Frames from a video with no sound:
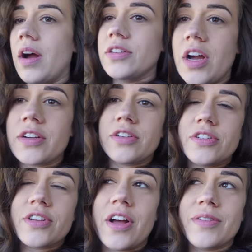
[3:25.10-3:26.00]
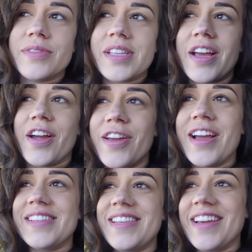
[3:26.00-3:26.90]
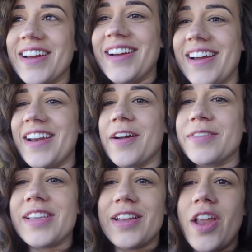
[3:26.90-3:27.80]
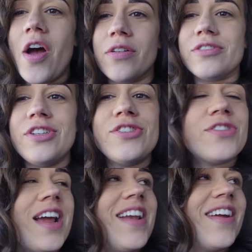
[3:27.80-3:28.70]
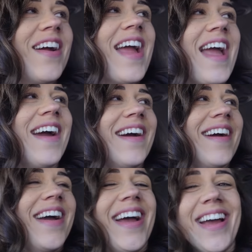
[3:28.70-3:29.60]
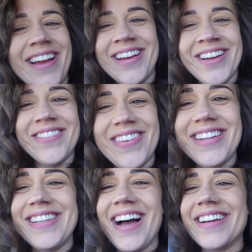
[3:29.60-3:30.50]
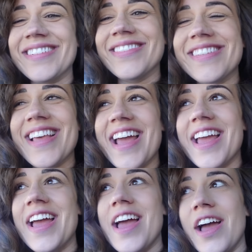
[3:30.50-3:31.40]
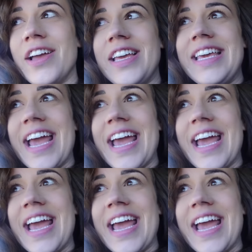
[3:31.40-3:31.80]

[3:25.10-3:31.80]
Our doctor just called and was like, are you guys here? And Eric was like, no, she's straightening her hair. My doctor was like, pissed.